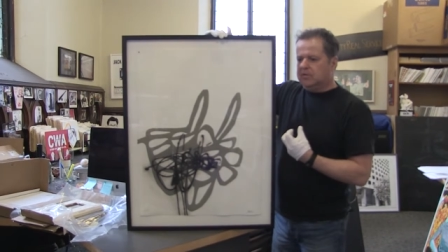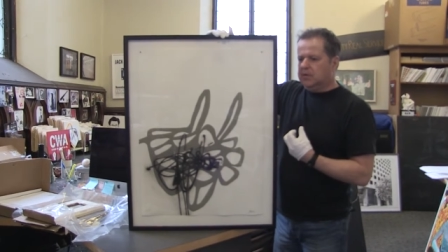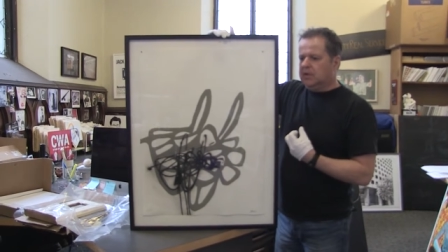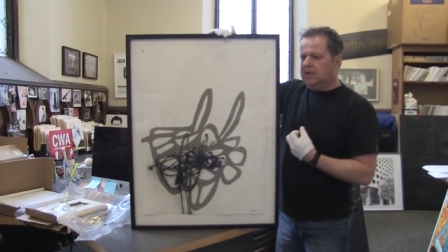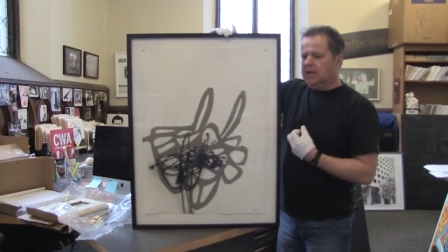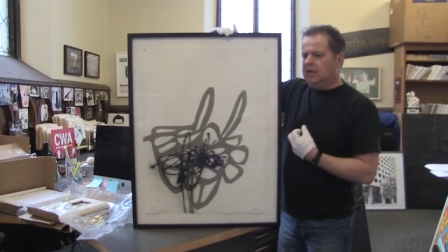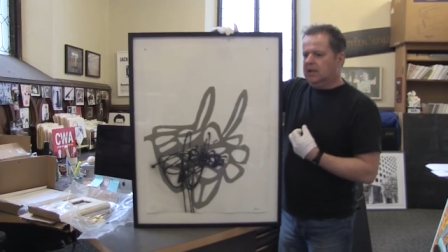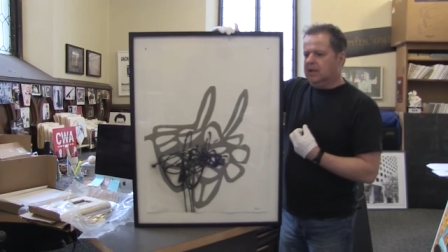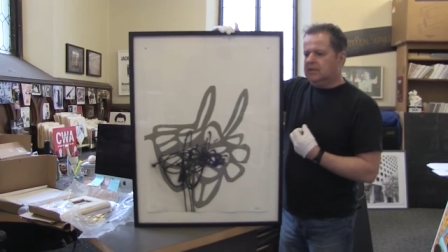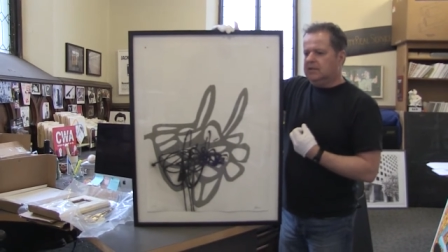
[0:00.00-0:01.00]
really
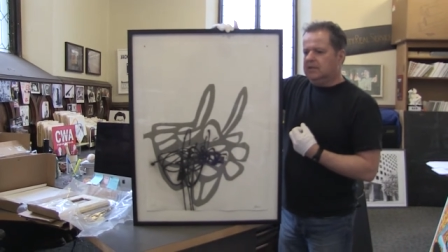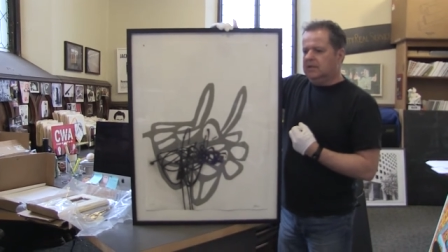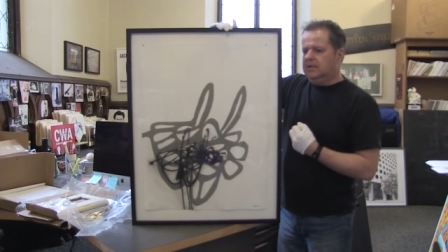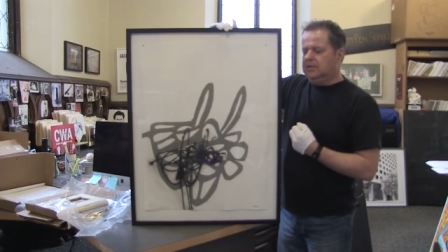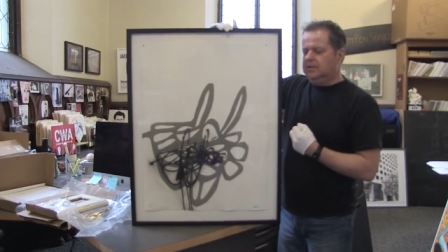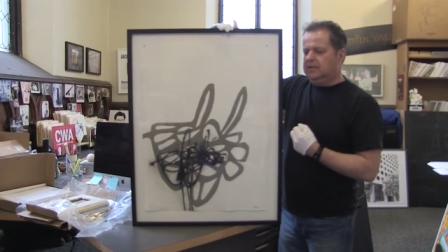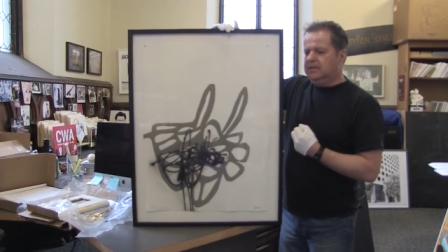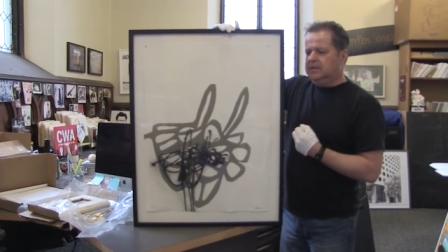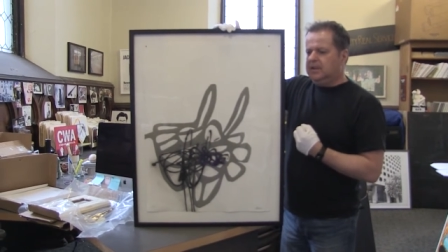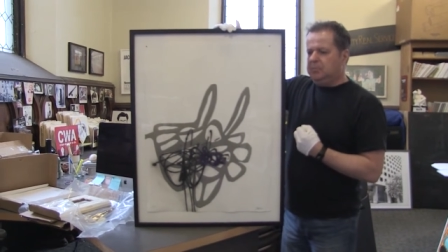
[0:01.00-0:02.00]

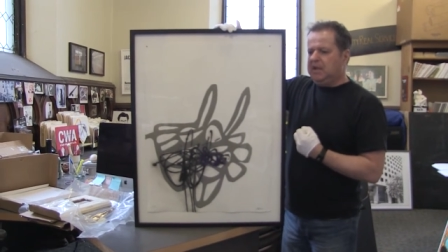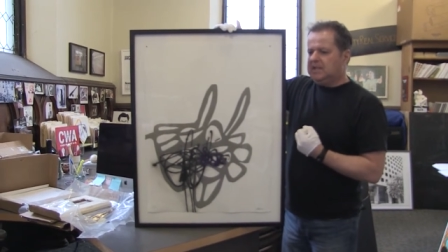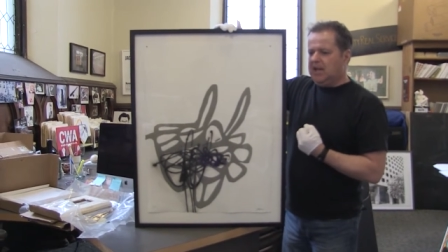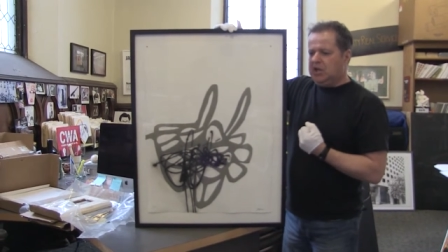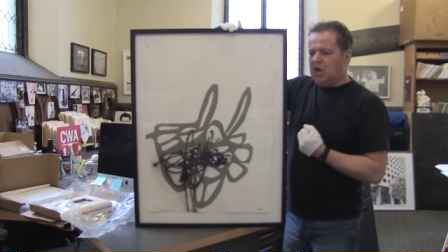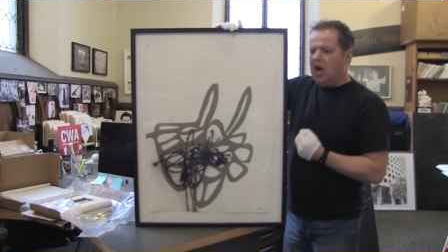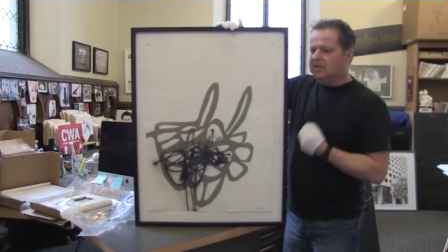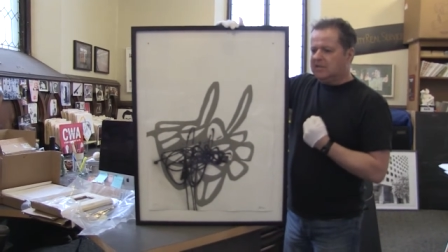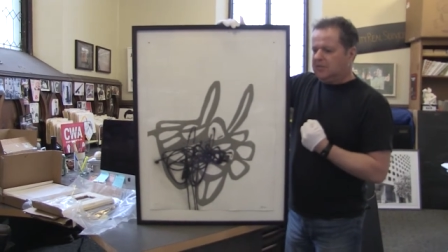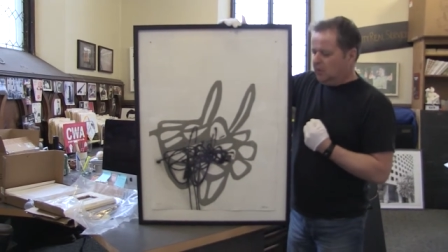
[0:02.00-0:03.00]
depicting
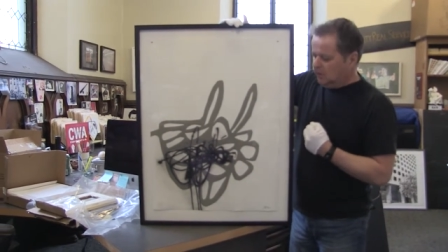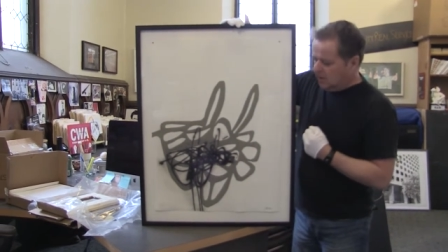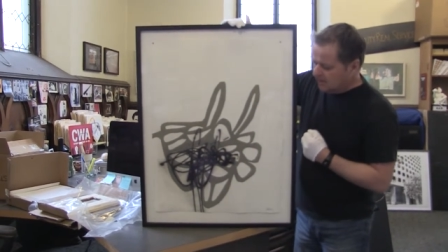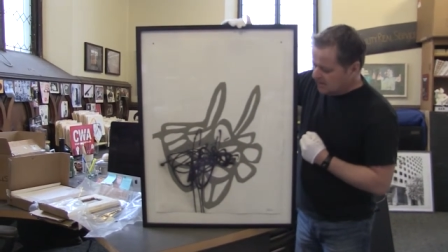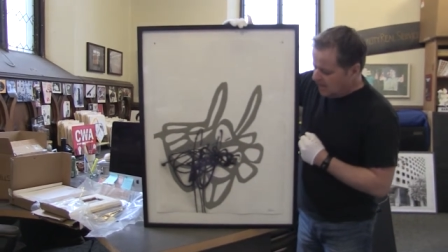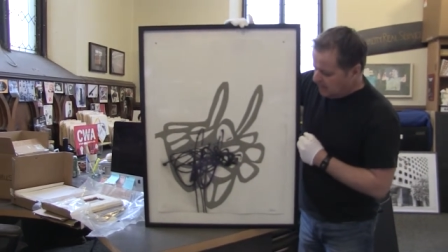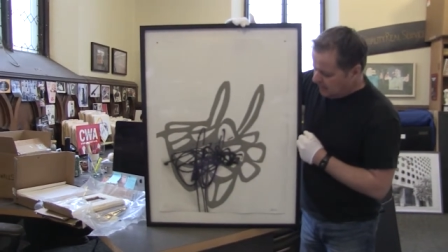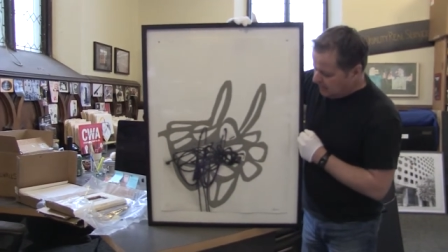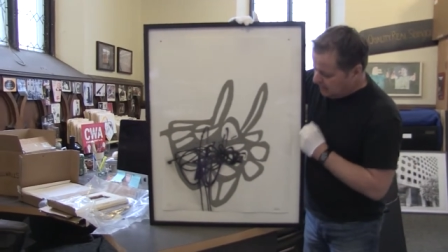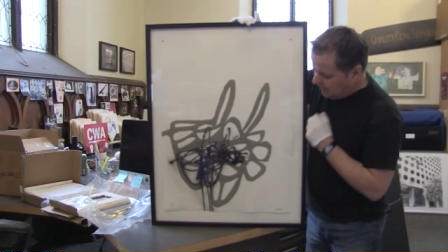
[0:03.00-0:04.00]
knots for a long time,
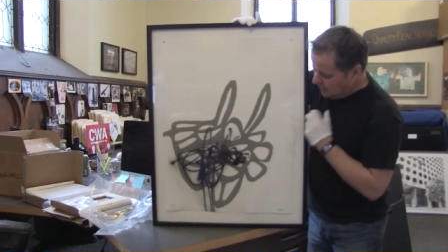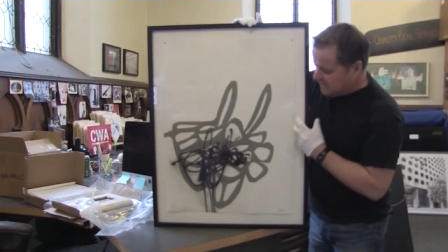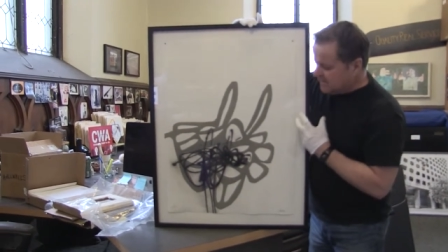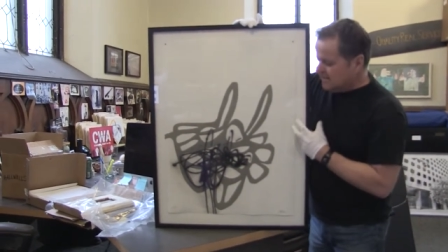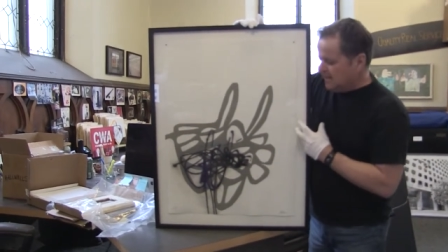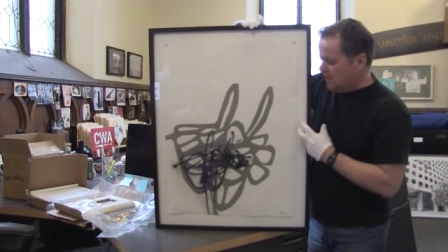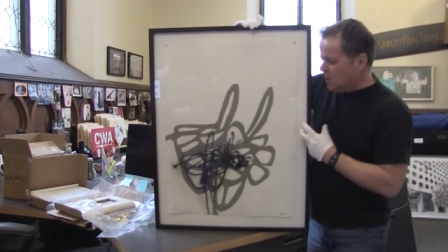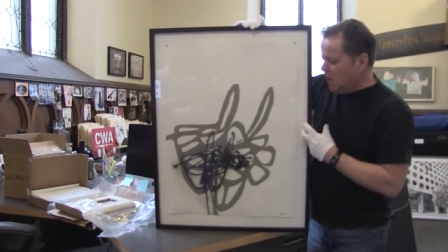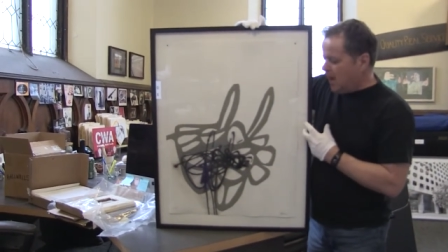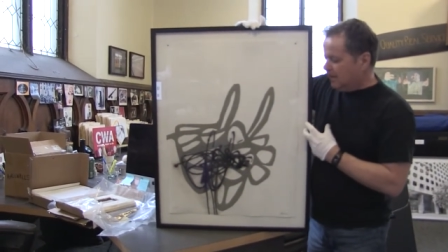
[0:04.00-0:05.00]
and though this isn't a
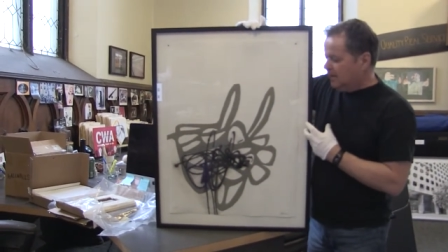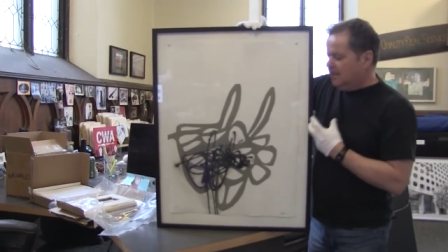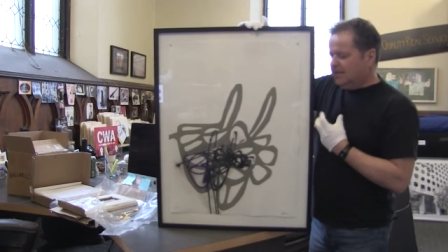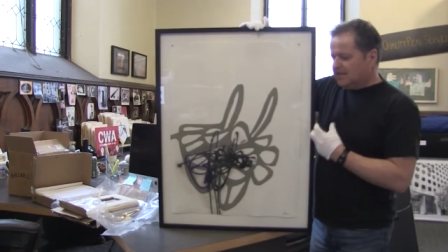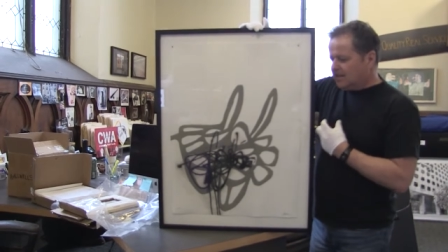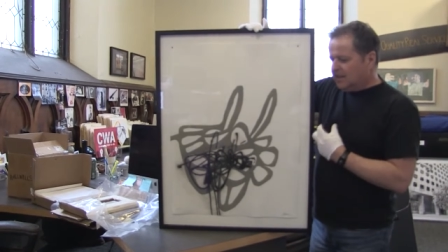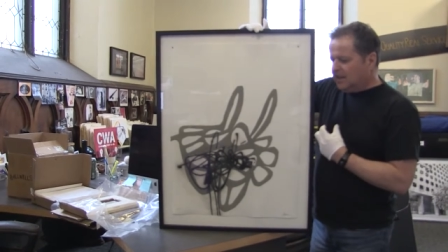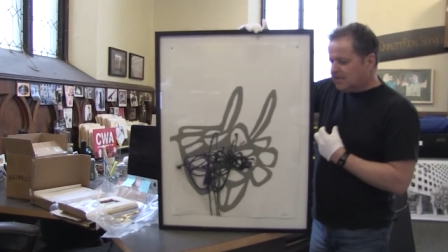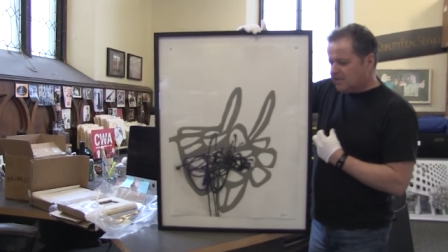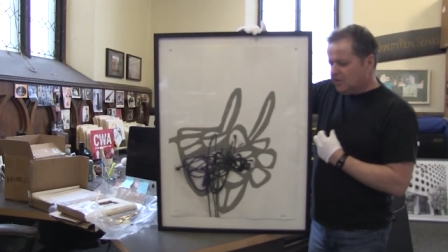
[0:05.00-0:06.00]
knot, this
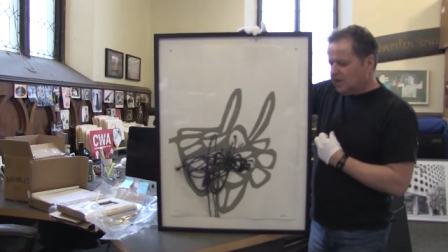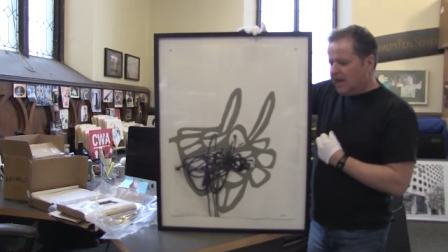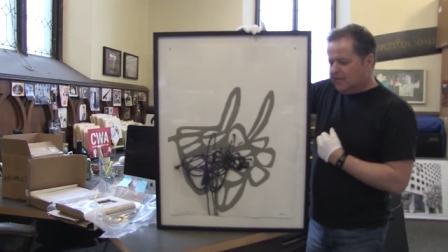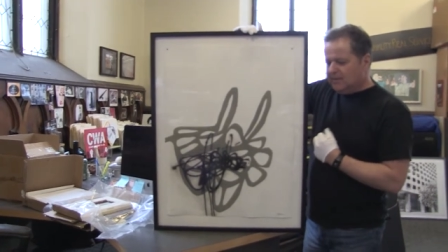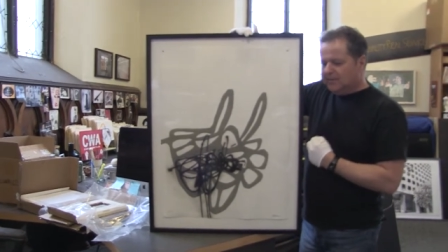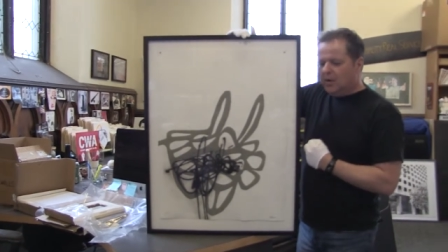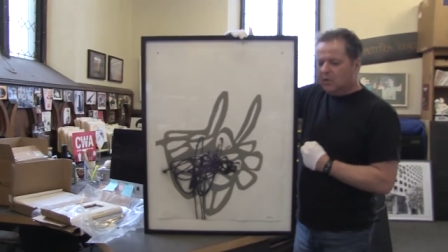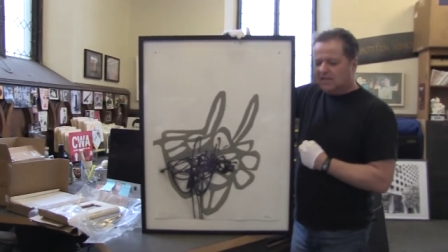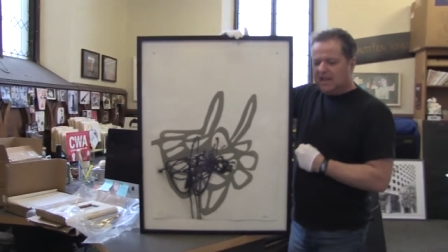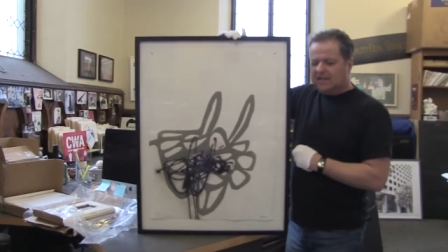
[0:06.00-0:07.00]
cluster kind of
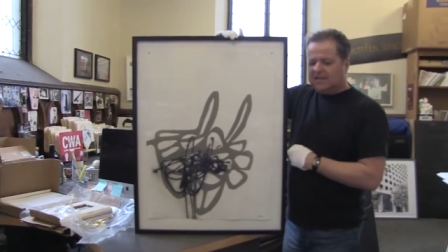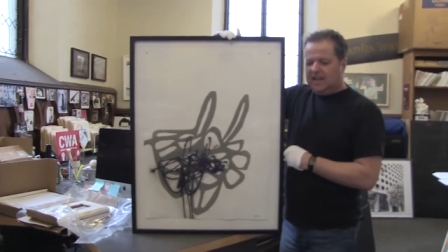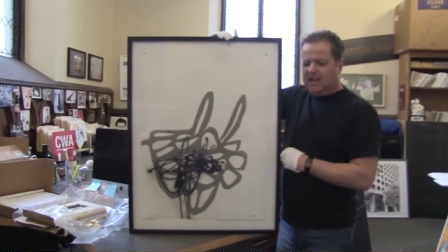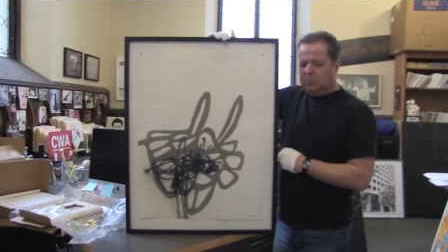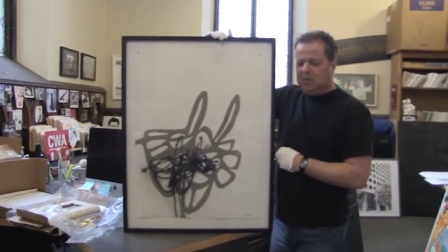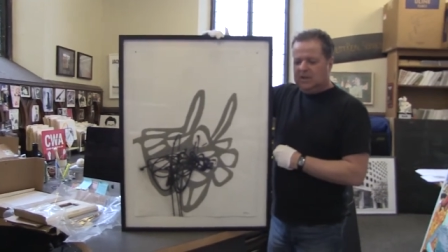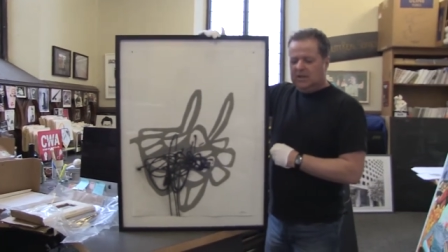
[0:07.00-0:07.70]
evokes that same